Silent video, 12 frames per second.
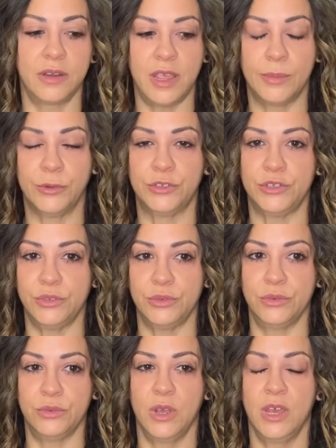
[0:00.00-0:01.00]
able
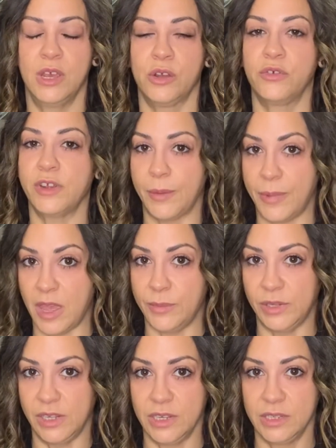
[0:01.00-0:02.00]
to create
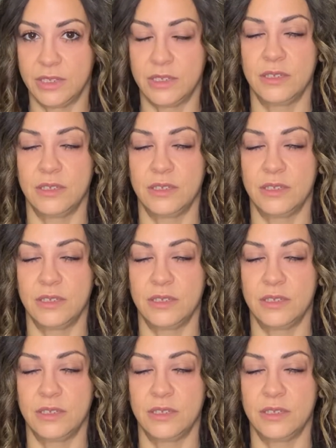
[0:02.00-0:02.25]
payment links,